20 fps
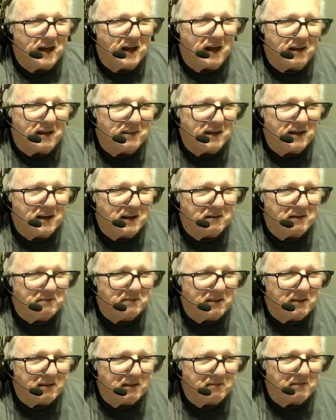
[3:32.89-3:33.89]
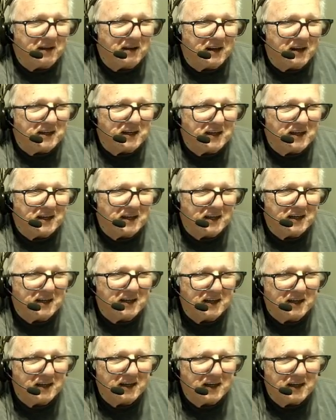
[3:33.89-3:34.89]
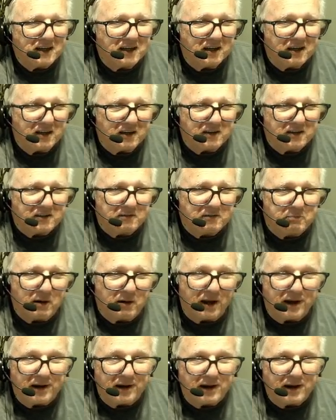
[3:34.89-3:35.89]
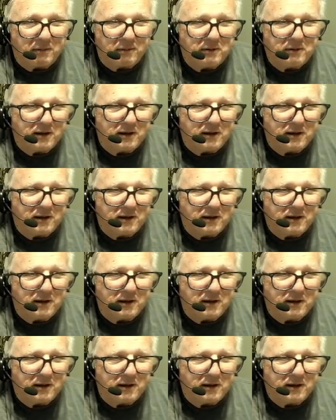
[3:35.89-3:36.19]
And then if the event is button up,